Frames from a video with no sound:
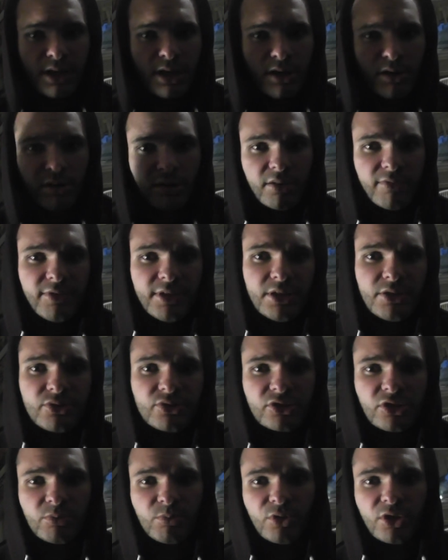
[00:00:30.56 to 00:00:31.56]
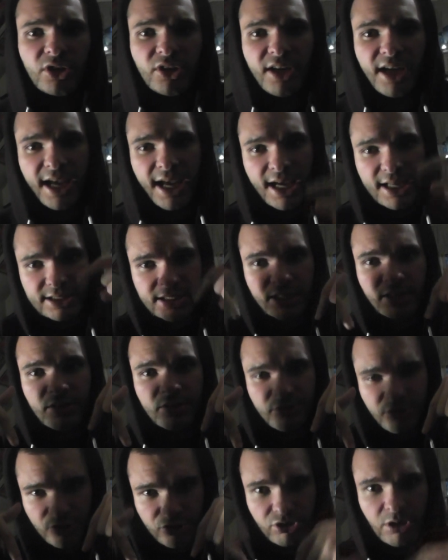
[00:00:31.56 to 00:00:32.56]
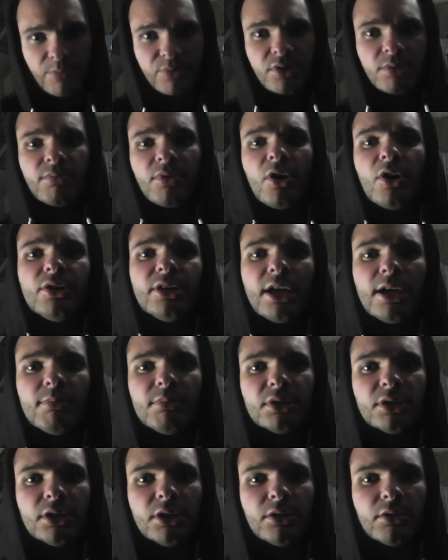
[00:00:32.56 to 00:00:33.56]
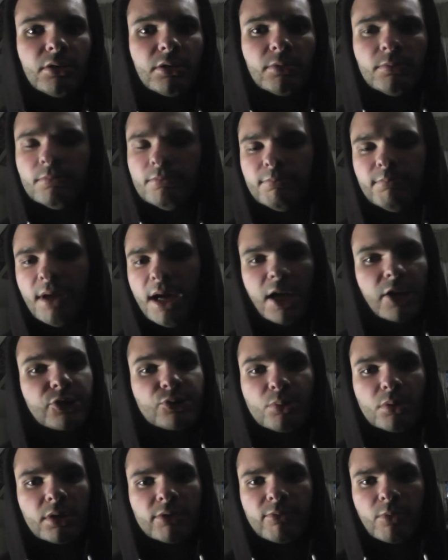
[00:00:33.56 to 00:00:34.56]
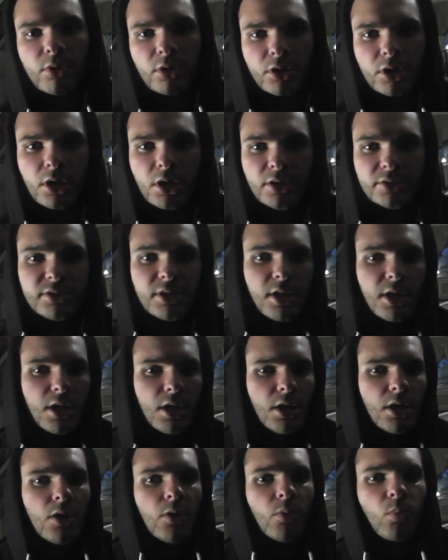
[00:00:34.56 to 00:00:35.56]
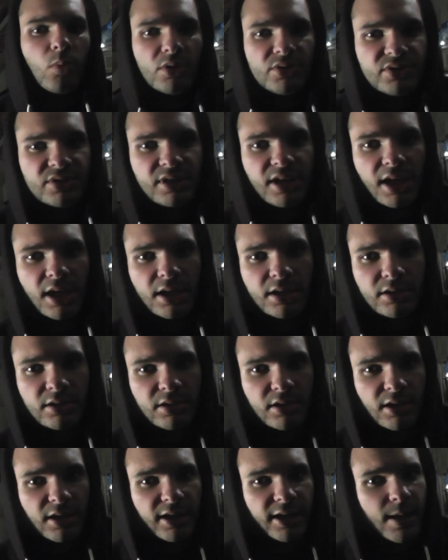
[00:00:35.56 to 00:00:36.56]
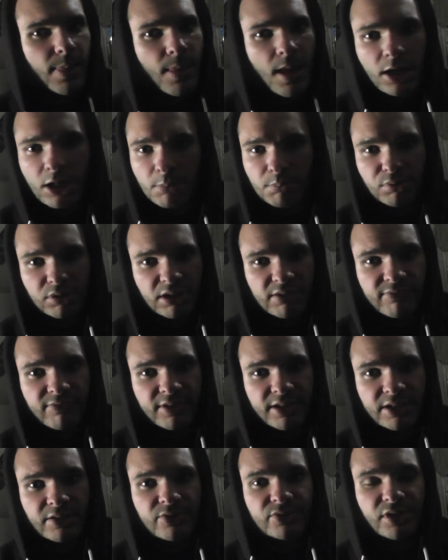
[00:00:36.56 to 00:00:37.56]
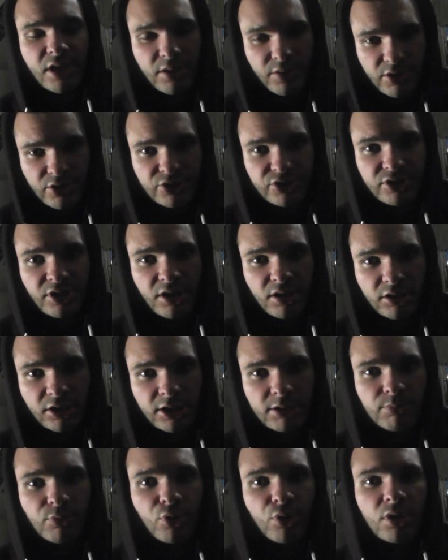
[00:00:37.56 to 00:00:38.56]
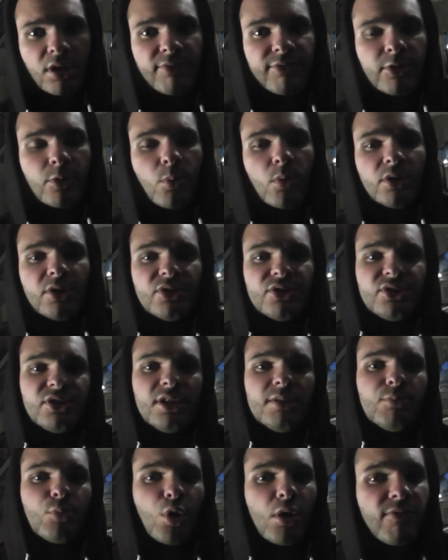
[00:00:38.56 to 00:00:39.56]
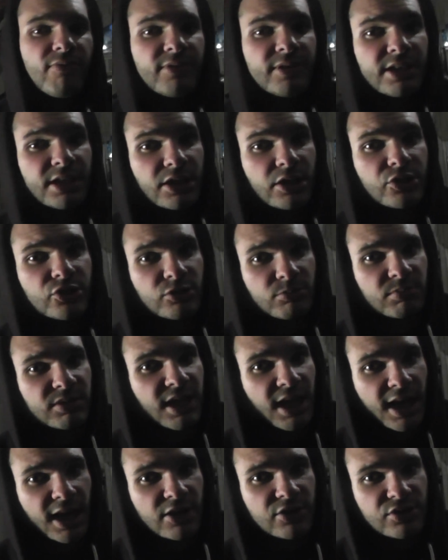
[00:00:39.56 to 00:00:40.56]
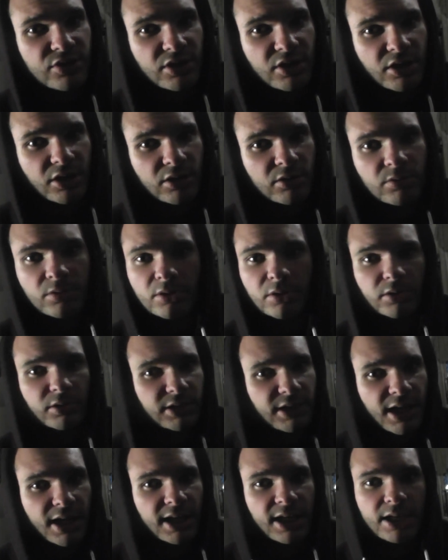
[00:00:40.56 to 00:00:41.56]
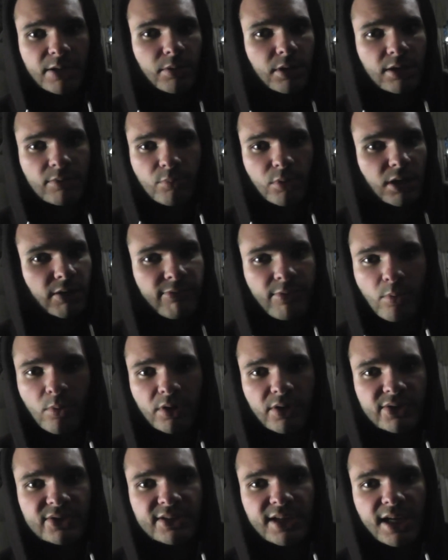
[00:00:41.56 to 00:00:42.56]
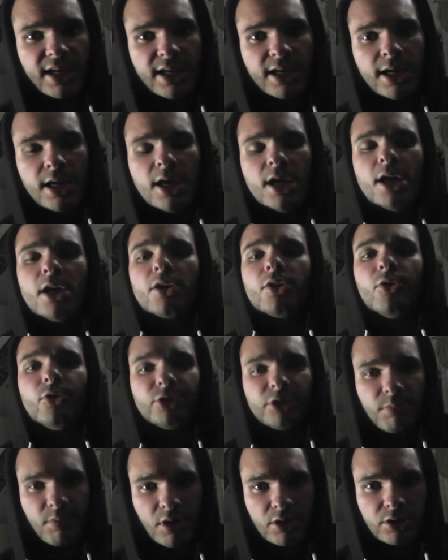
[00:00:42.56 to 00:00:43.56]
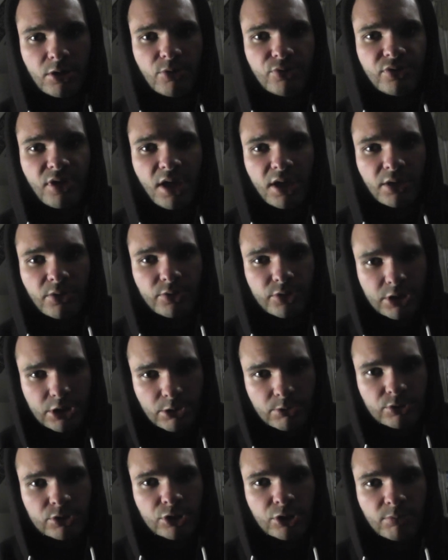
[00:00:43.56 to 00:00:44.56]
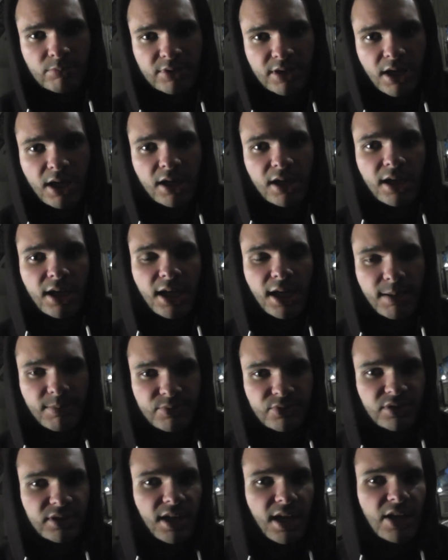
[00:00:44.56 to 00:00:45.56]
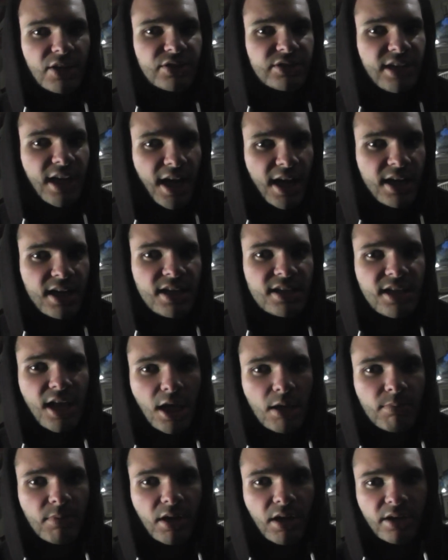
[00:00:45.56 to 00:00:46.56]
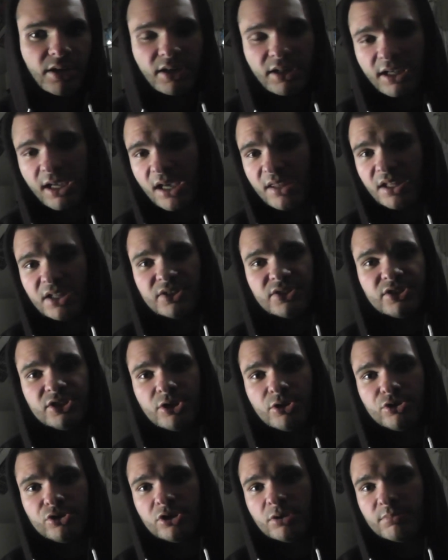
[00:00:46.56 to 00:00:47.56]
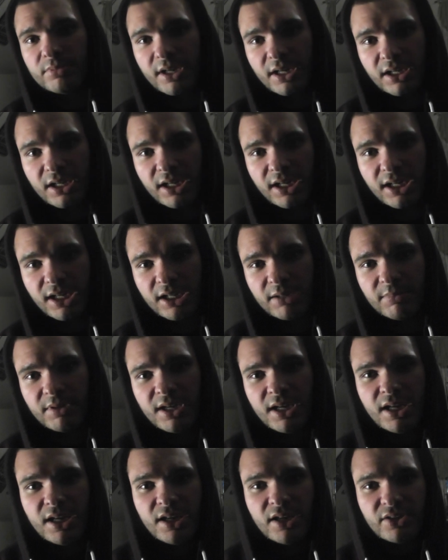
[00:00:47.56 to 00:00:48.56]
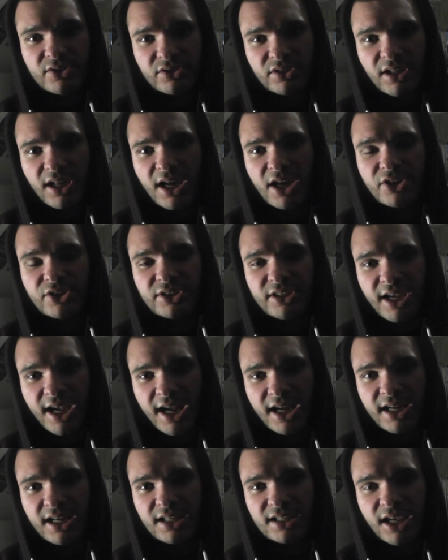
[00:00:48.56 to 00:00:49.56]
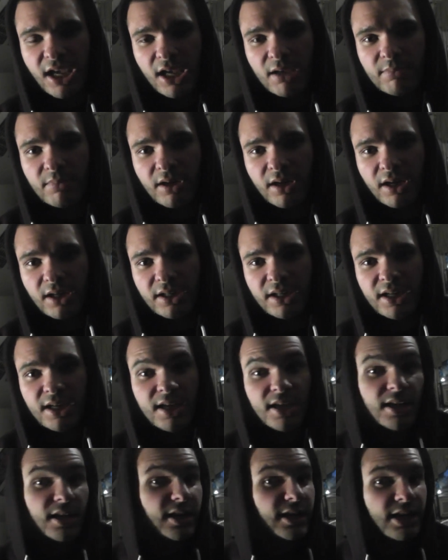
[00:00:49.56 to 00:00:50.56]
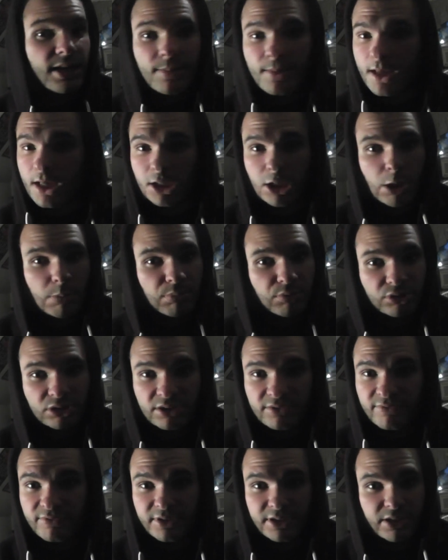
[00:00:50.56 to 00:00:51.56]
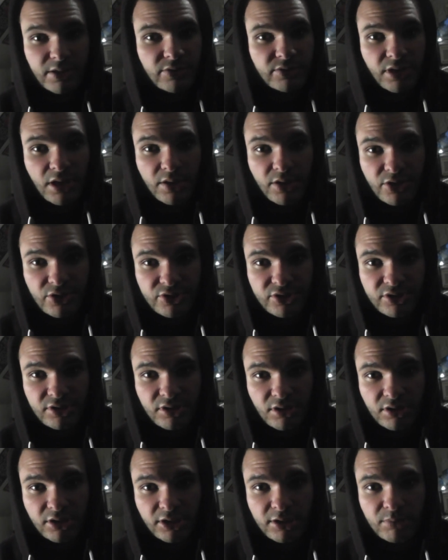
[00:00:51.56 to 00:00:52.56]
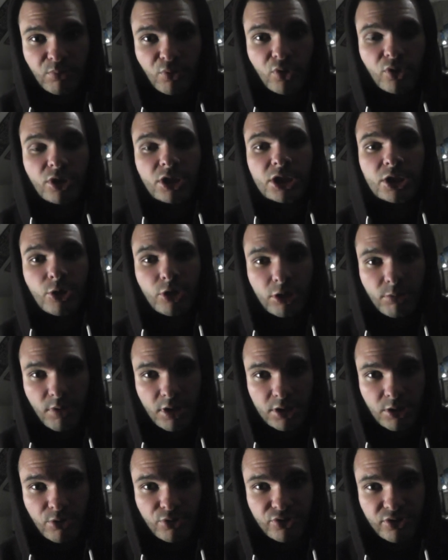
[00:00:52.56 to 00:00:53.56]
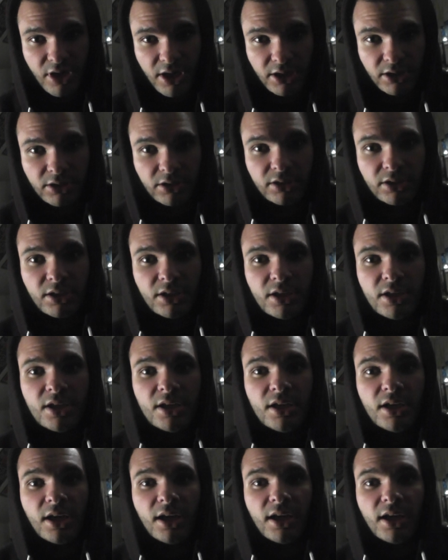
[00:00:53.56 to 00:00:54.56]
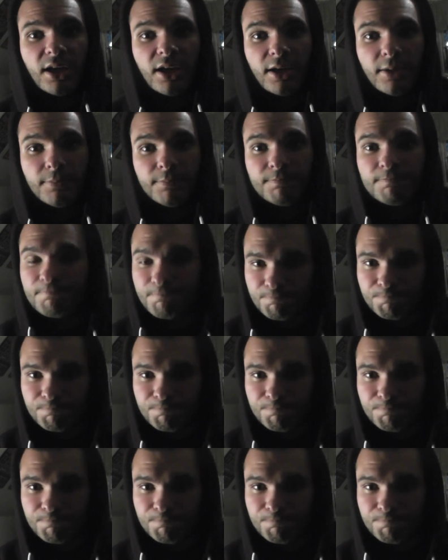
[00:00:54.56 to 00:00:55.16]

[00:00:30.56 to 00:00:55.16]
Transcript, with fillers: here in the video somewhere and down in the description bar down below, or box, whatever you want to call it. Once again, I'm not uploading videos on this channel anymore. If you want to see more videos from KGO or Kenny, whatever you want to say, go to my new channel, youtube.com slash kennygameon. Again, that's youtube.com slash kennygameon. I am not uploading videos on this channel anymore. Go to my new channel. Um,